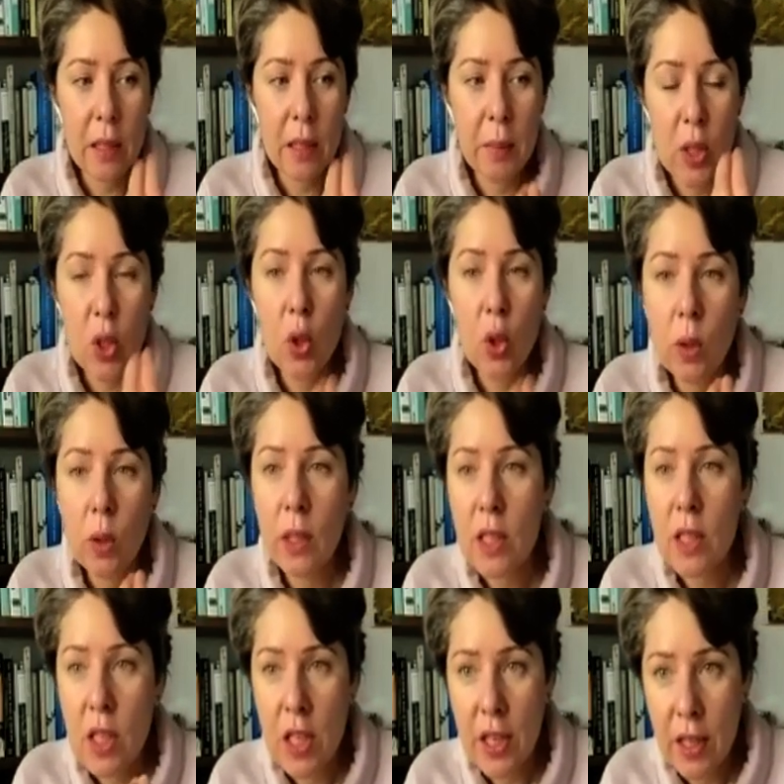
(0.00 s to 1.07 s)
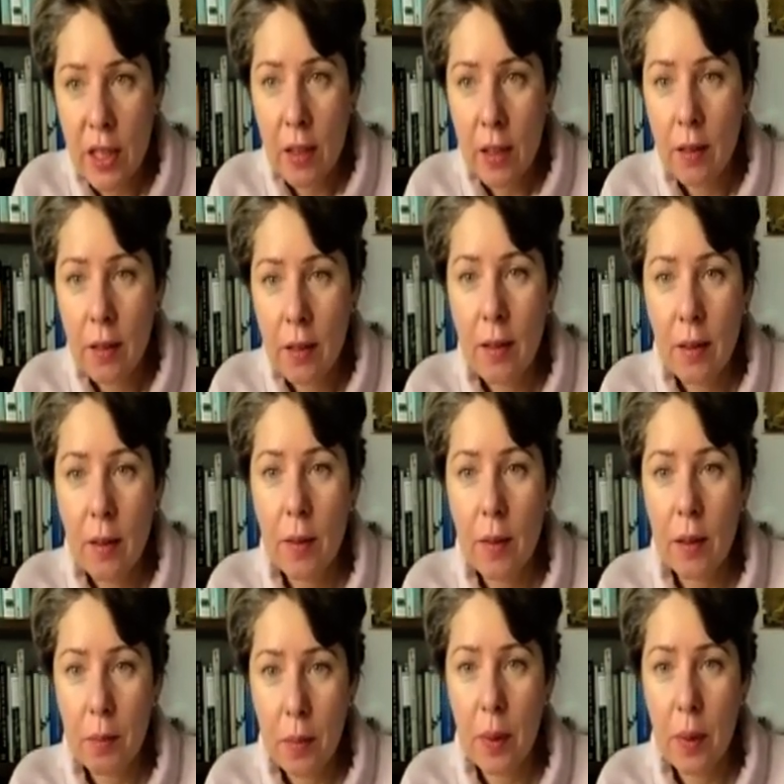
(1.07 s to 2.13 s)
little bit stronger tea.
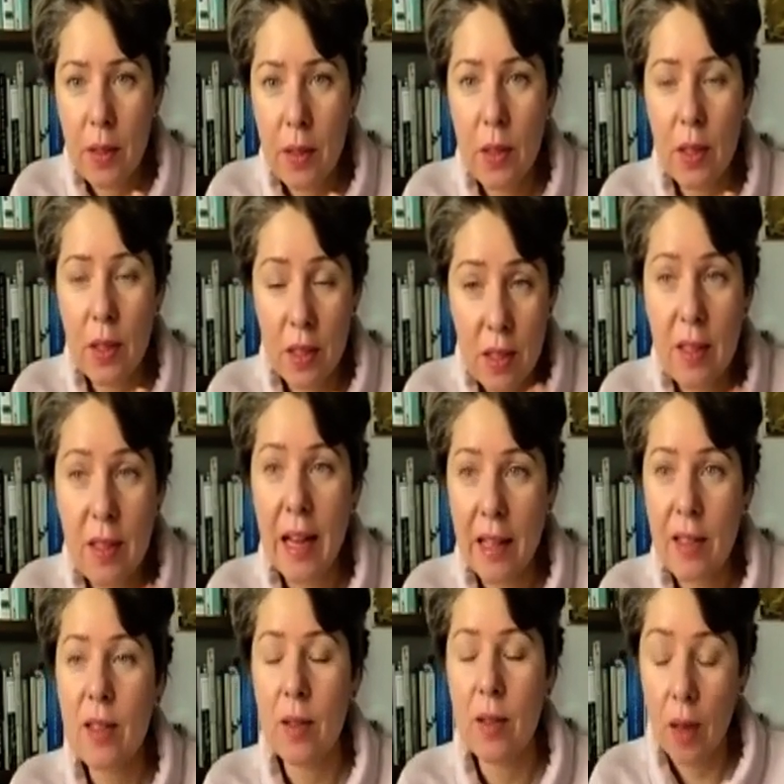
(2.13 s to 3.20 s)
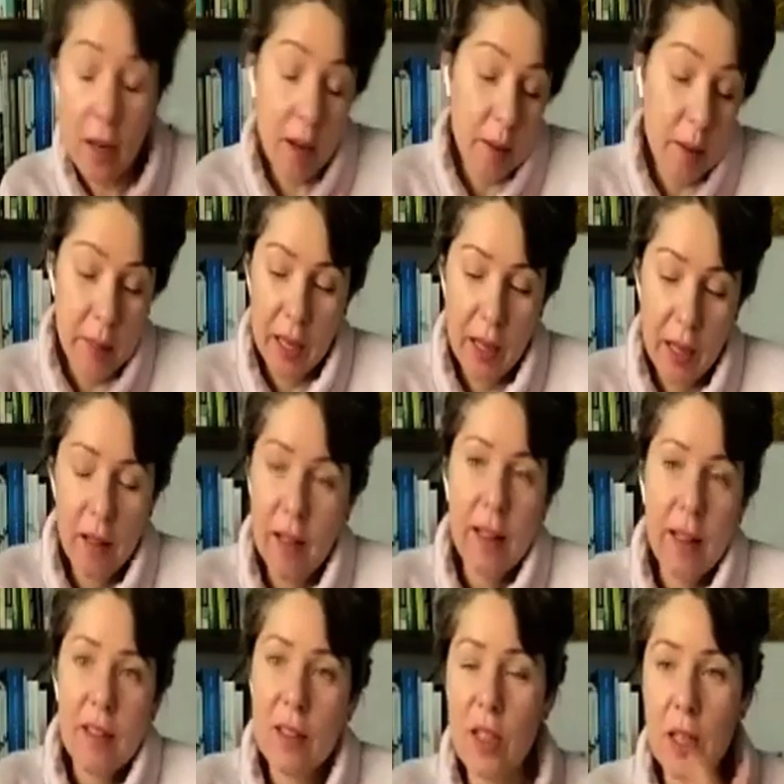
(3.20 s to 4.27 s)
It's nice. I mean, I
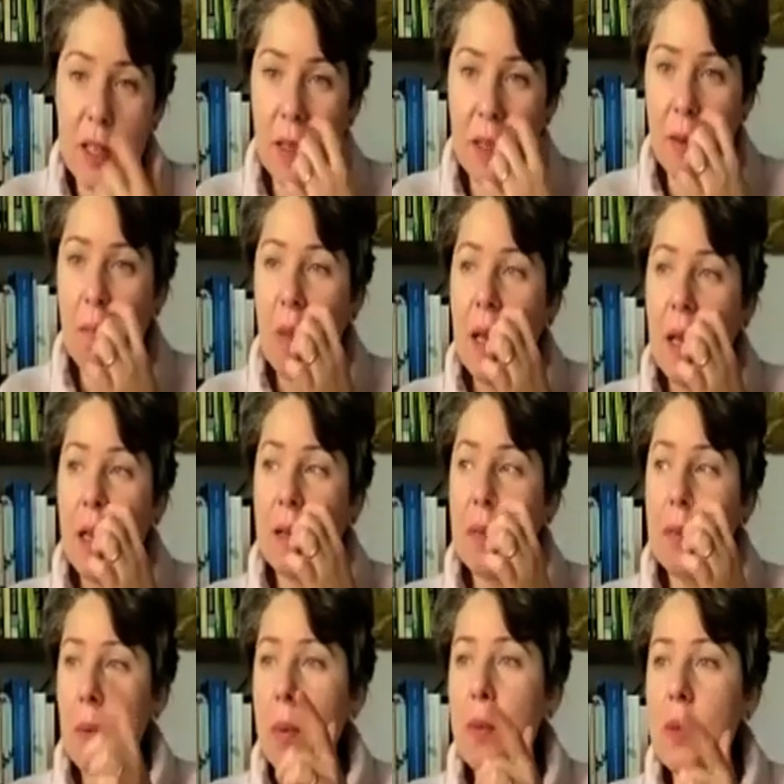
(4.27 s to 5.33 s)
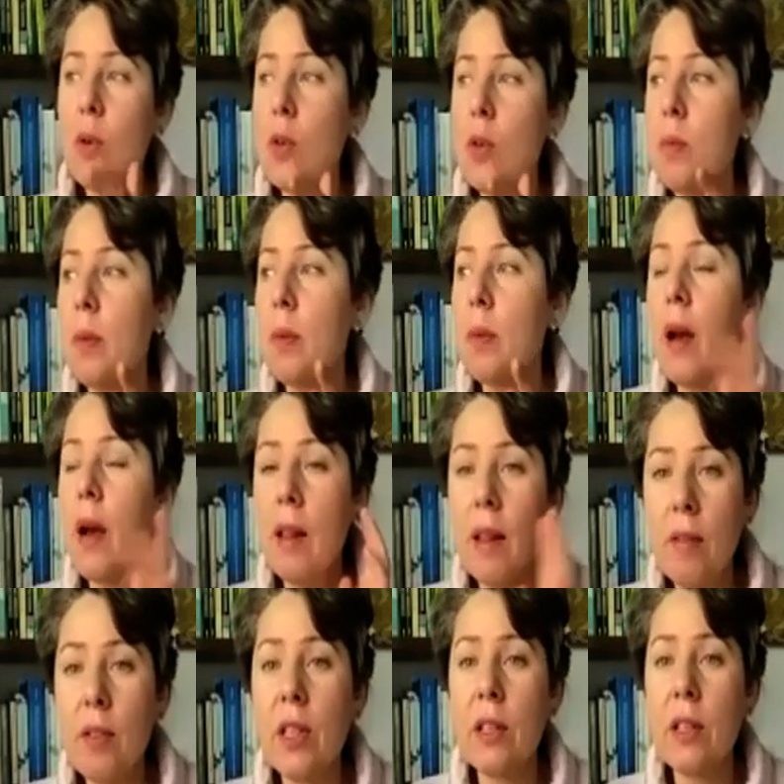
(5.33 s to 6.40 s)
like the taste. The problem with rosemary, I
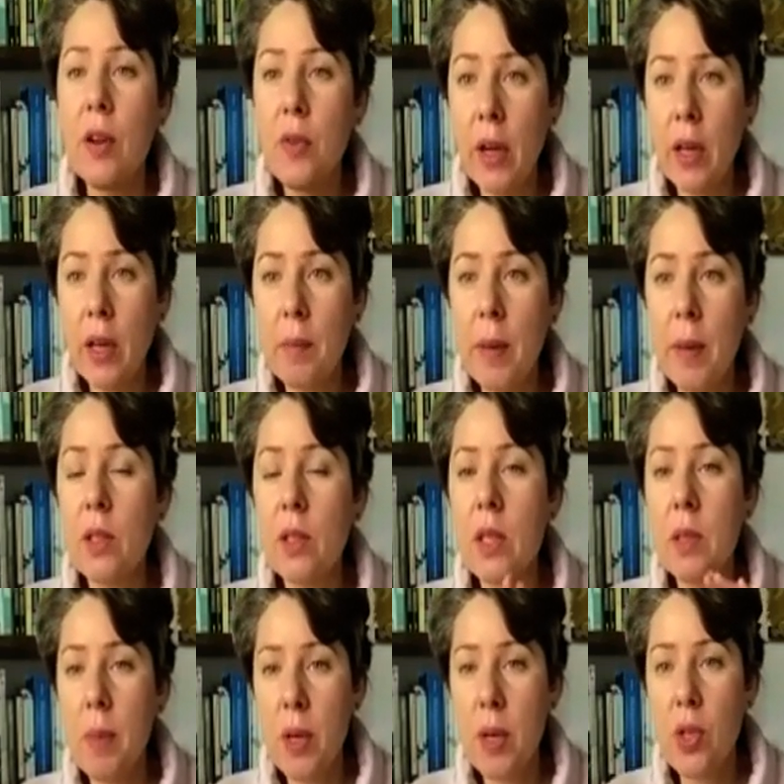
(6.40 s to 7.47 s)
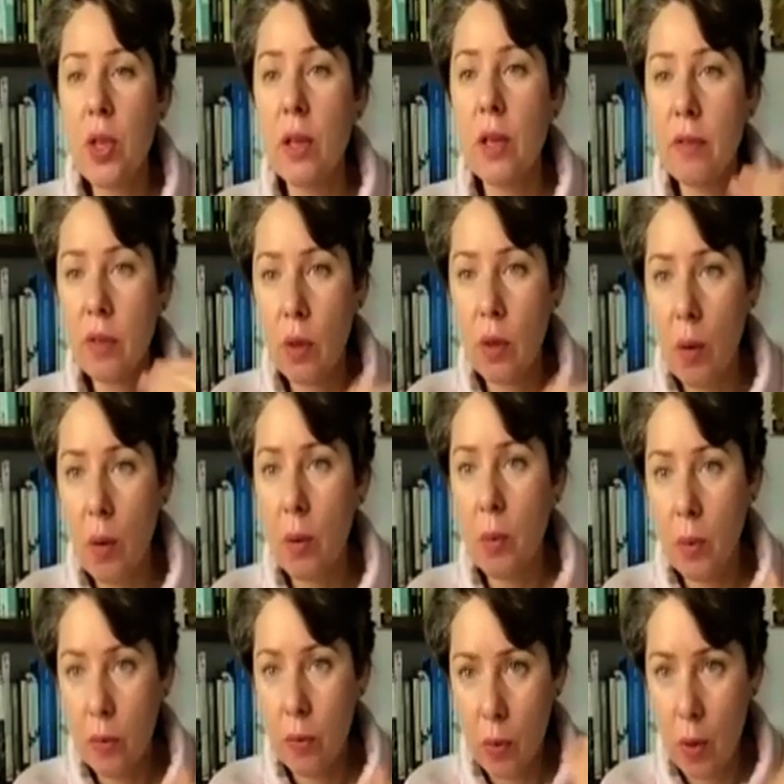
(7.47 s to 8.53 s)
love it, and I recommend it especially for
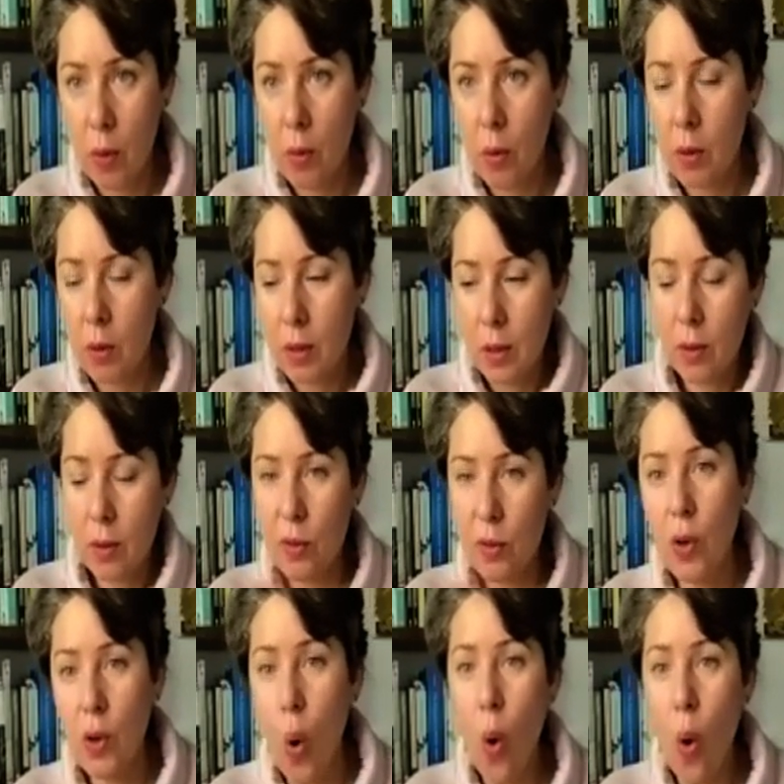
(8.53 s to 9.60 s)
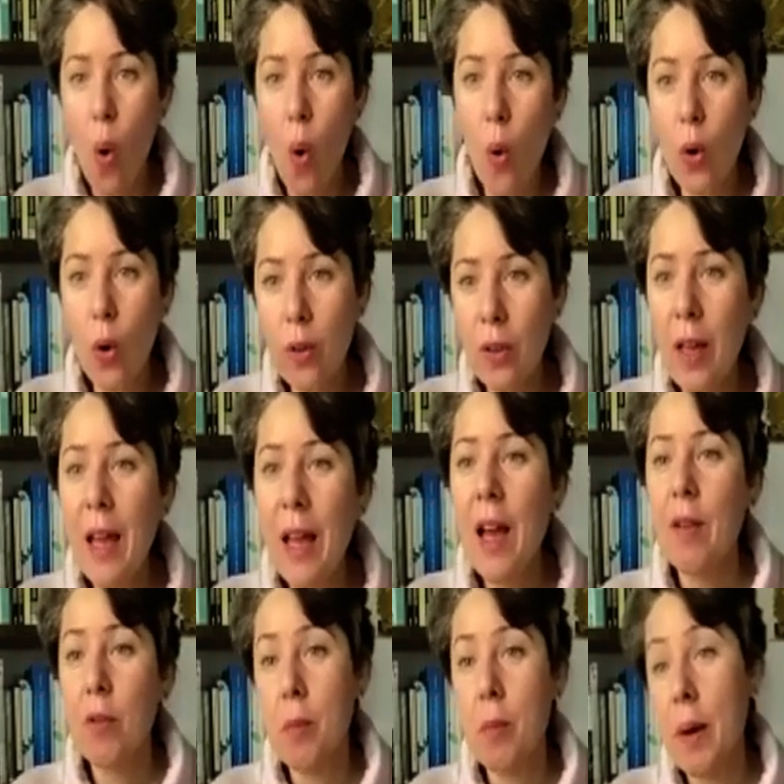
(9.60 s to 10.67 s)
our kind of cohort,
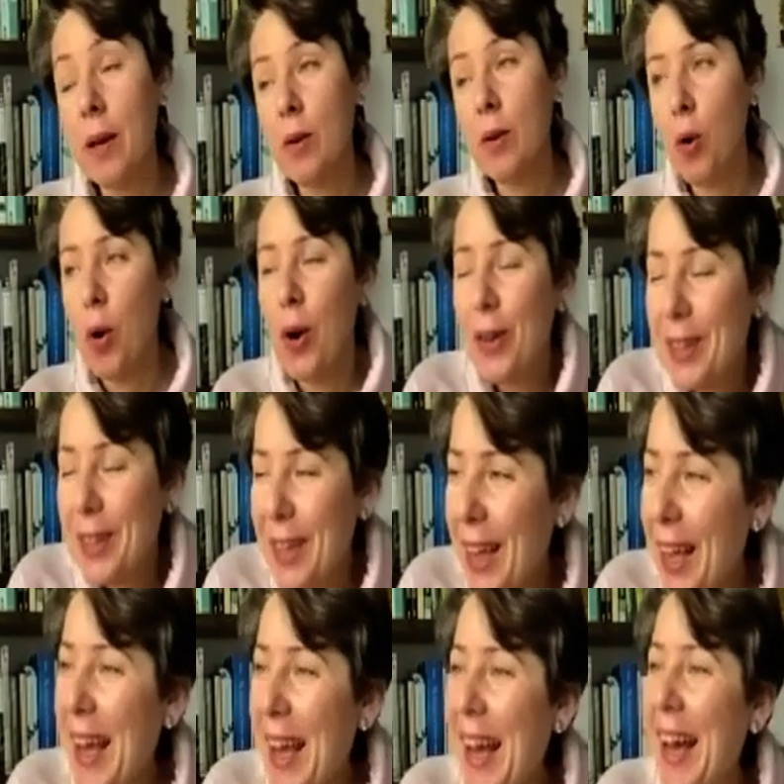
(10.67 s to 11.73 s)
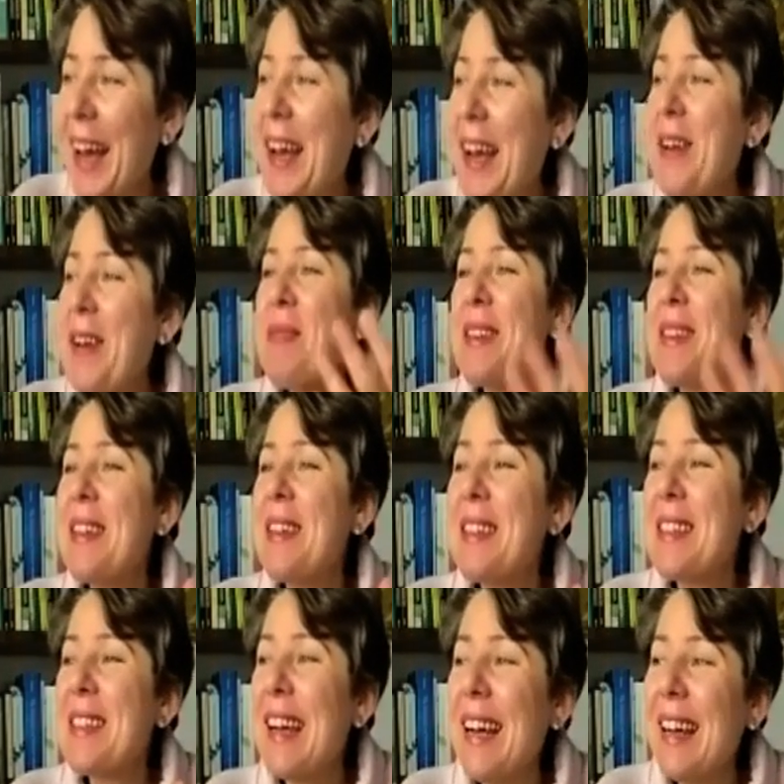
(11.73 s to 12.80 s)
for my cohort, is
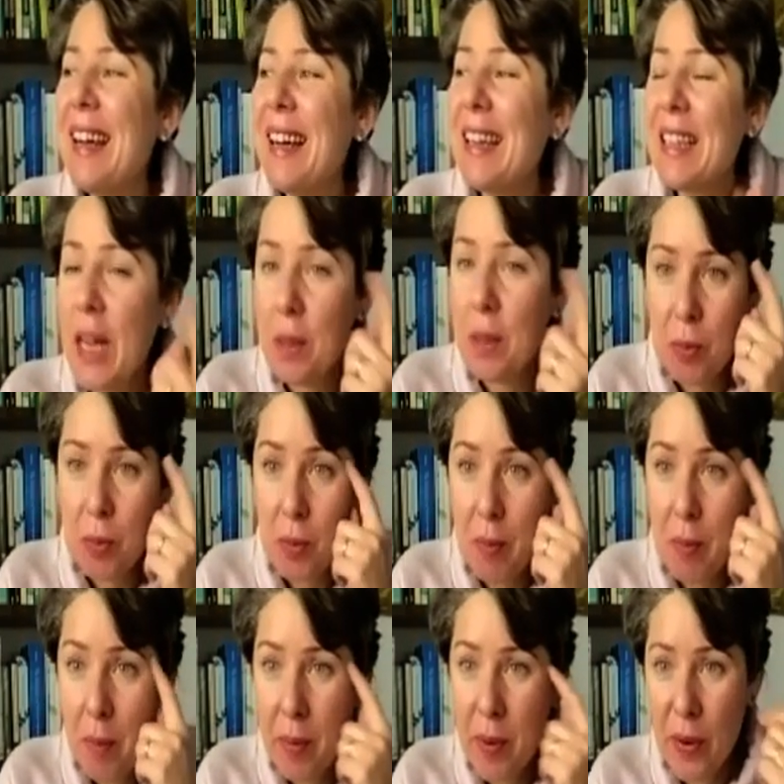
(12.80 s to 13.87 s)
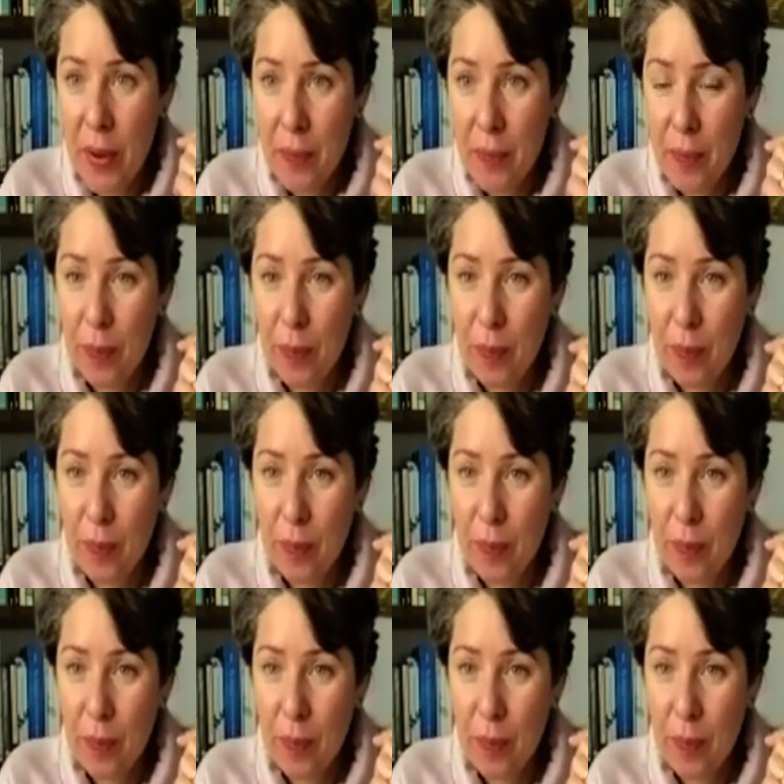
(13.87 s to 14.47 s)
that it helps with memory.